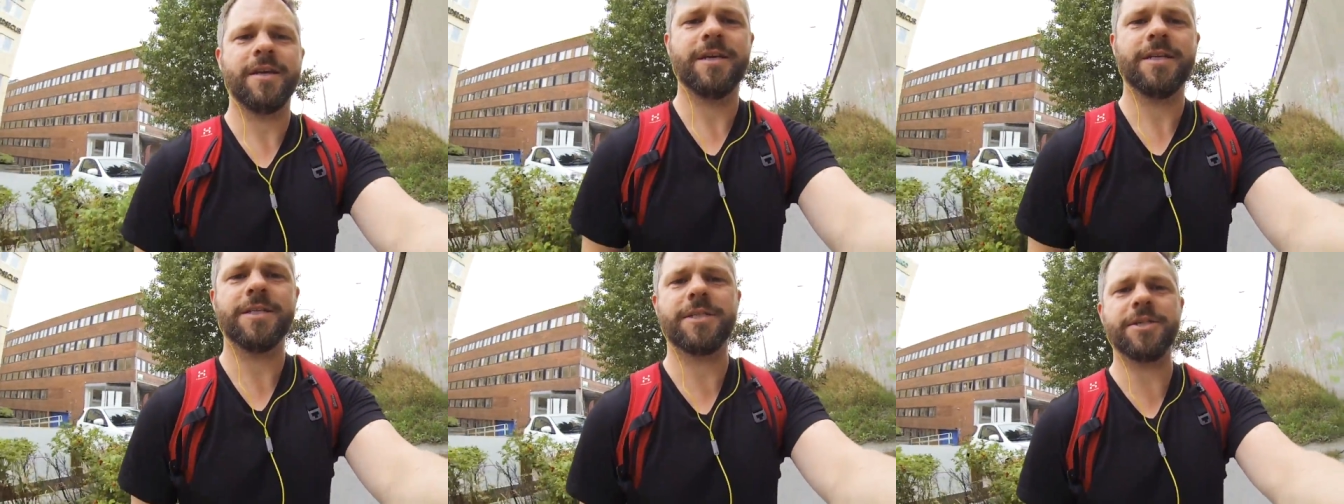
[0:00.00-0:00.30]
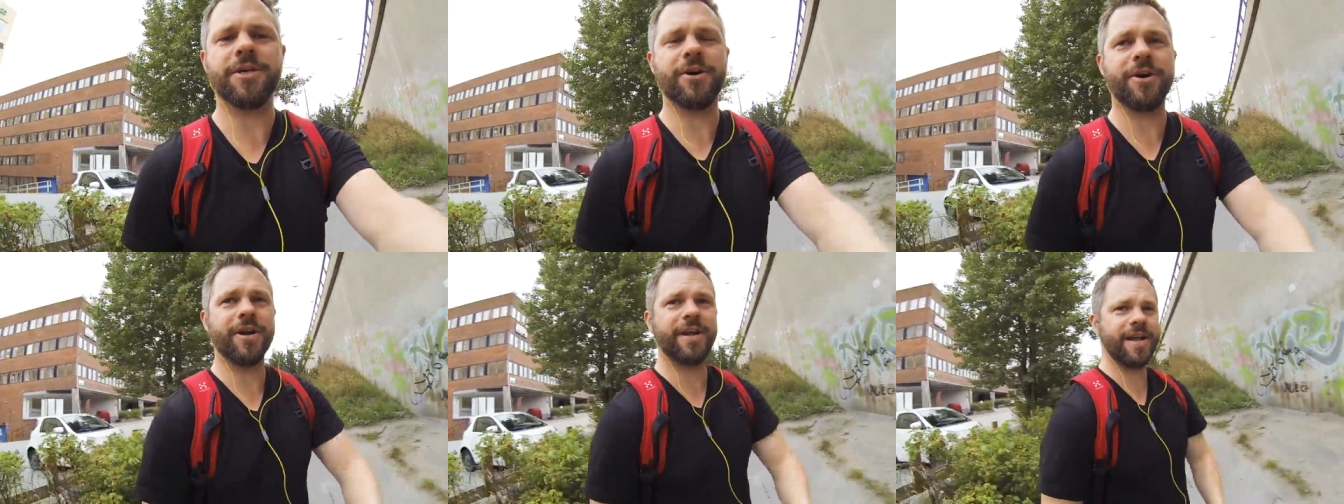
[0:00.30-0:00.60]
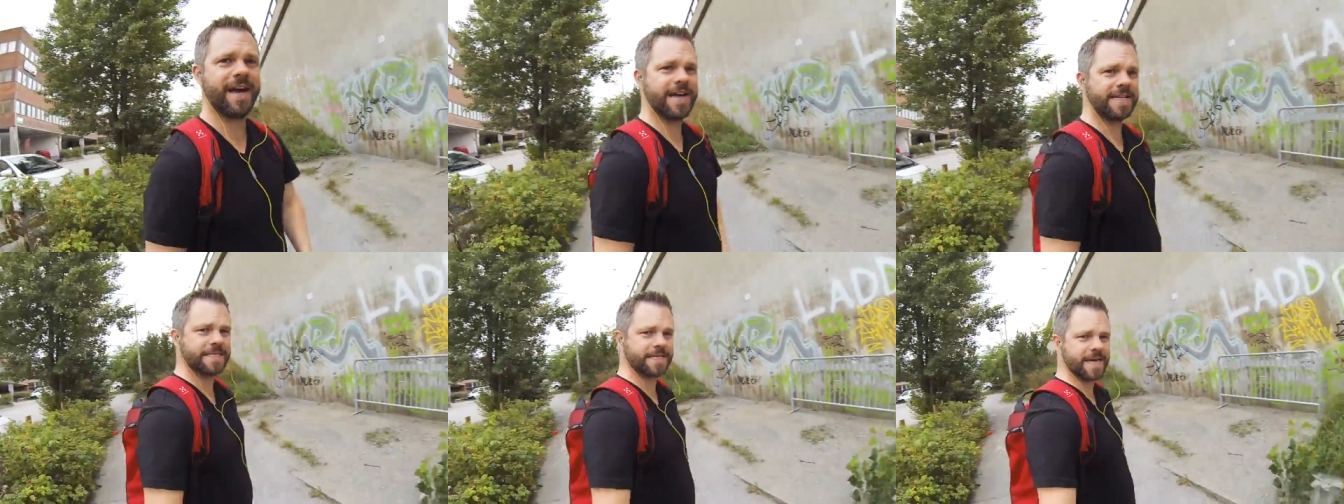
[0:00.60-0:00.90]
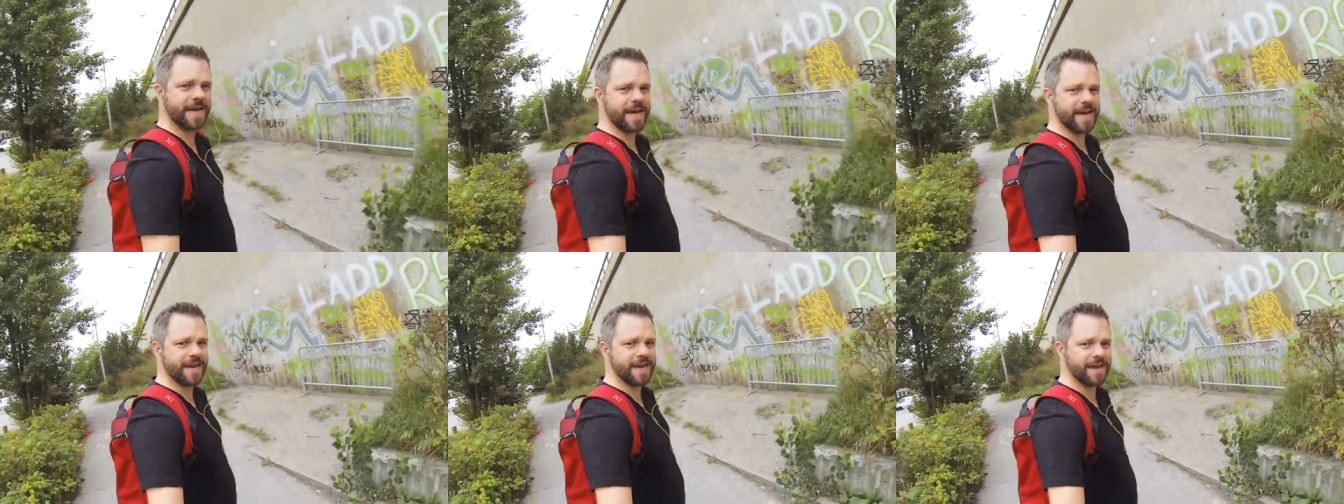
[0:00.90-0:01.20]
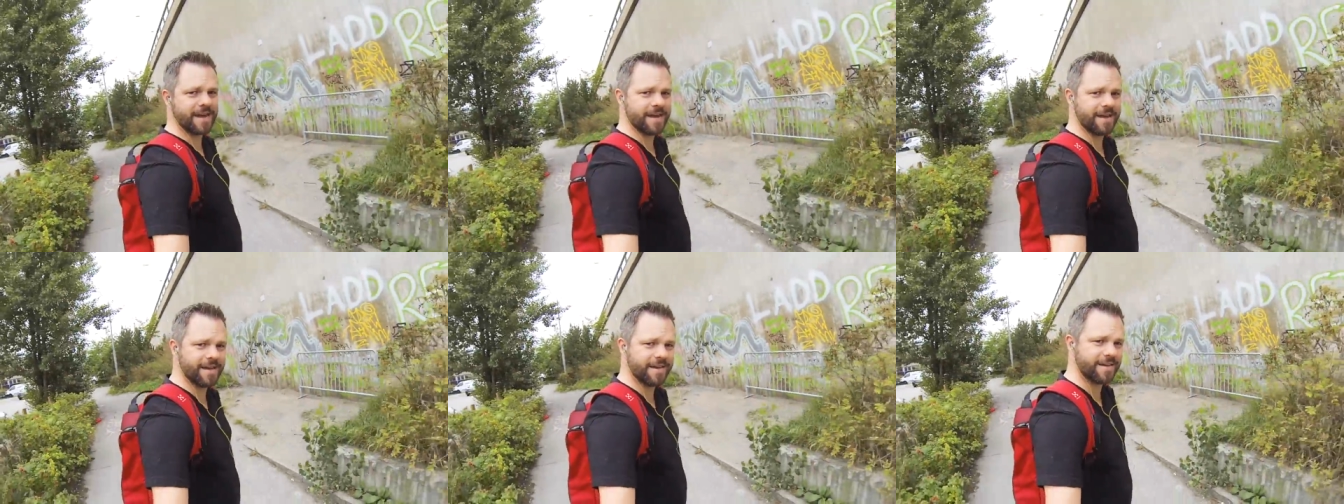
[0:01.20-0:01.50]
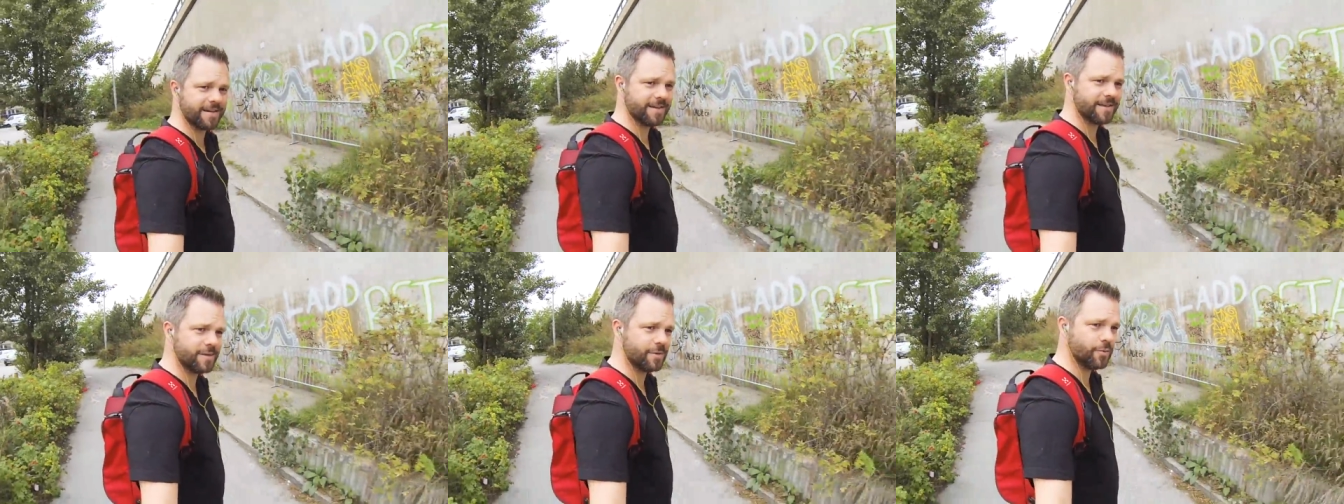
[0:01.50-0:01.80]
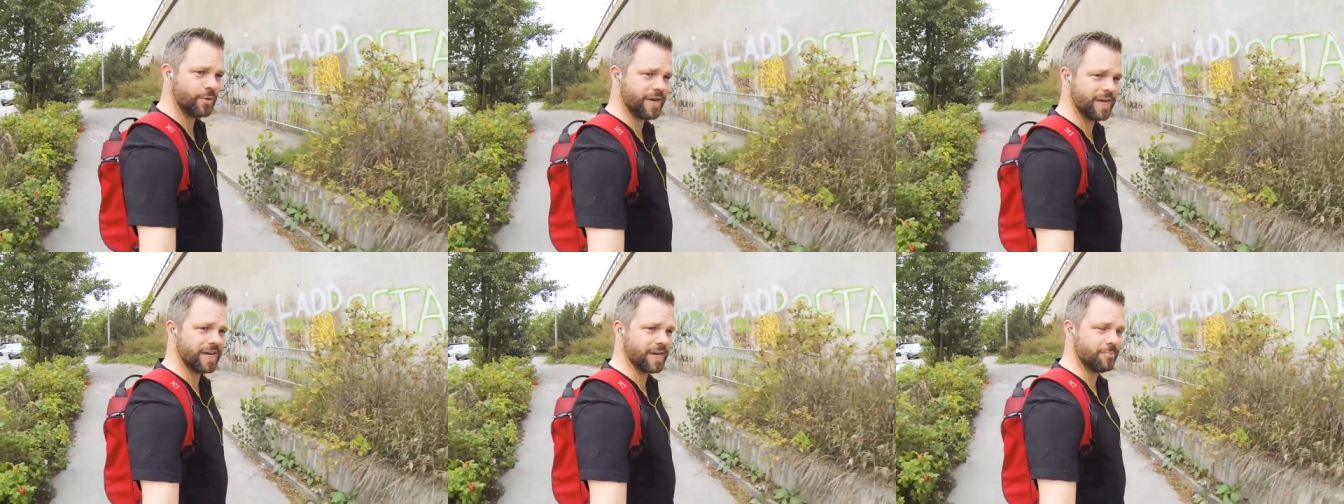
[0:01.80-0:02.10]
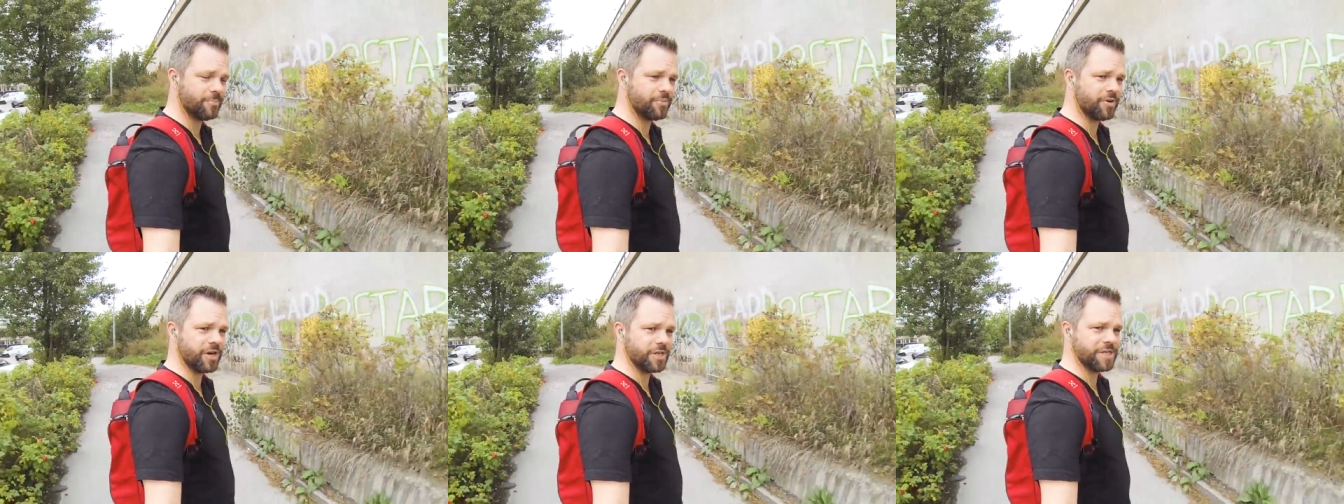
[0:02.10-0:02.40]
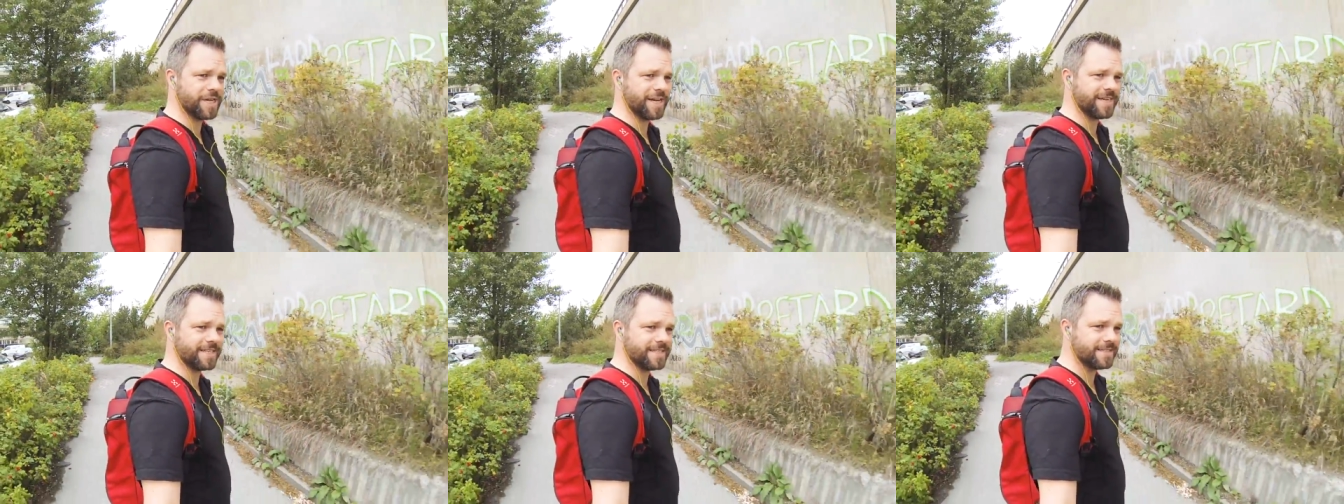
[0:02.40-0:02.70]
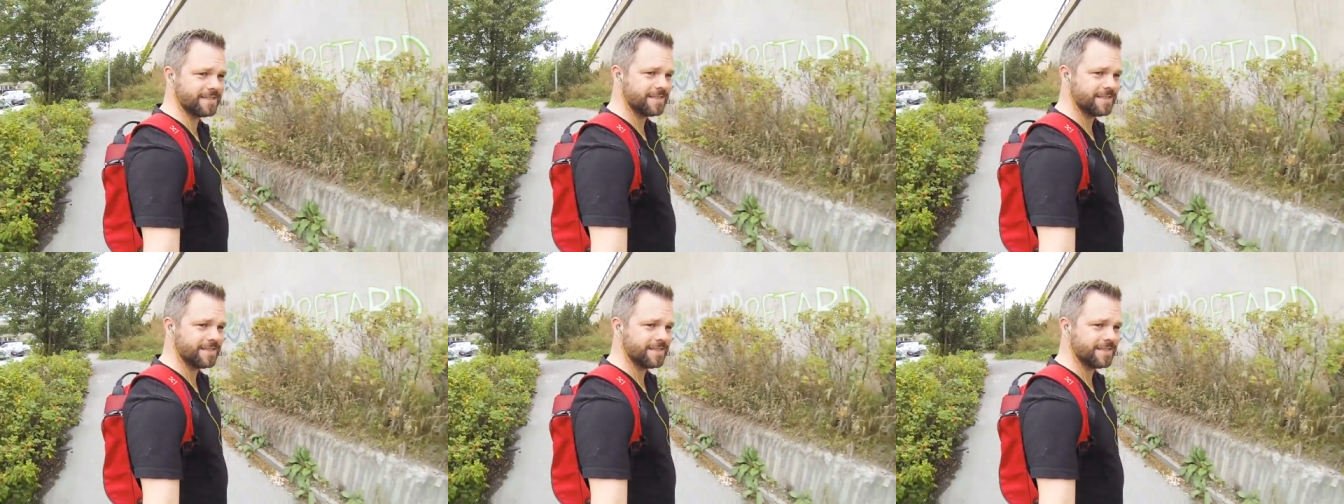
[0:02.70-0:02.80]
started as a weekend project,